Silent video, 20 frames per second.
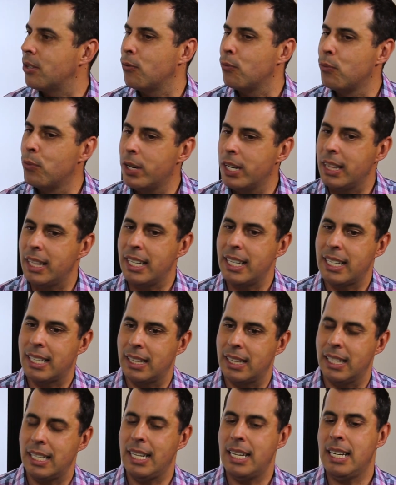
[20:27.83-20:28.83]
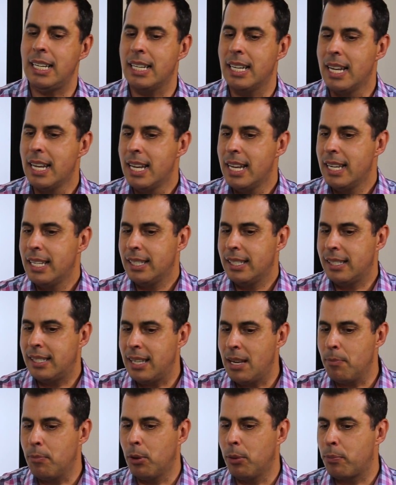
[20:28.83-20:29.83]
it's a really clean,
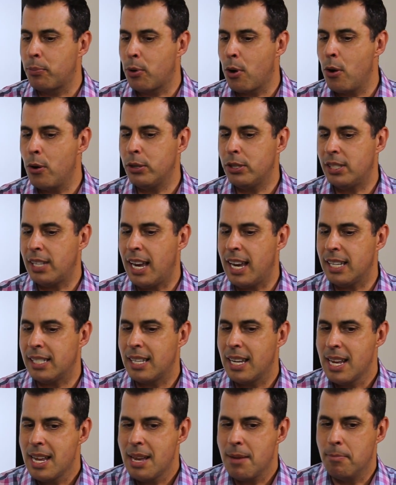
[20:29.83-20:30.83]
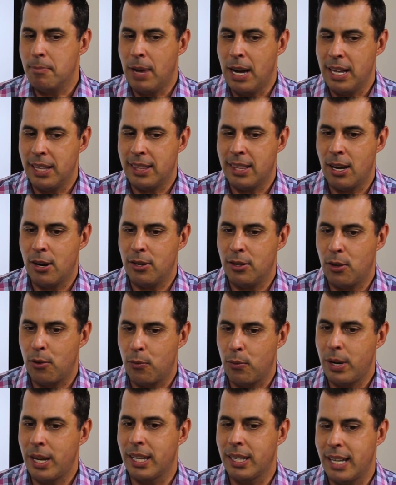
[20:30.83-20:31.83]
simple process. But the
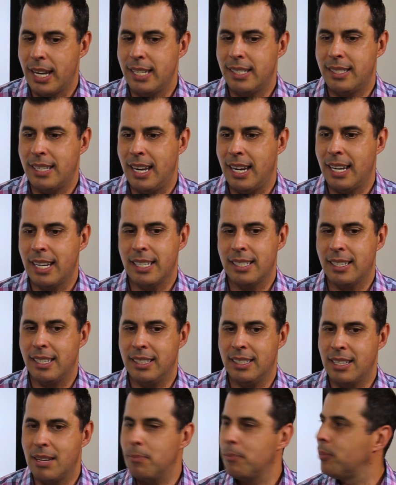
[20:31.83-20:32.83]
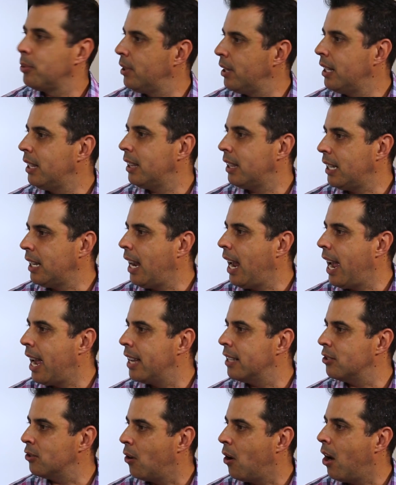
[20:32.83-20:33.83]
real nice thing is it's completely
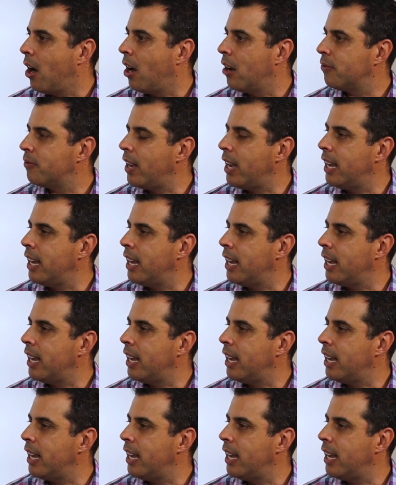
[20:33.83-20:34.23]
hands off.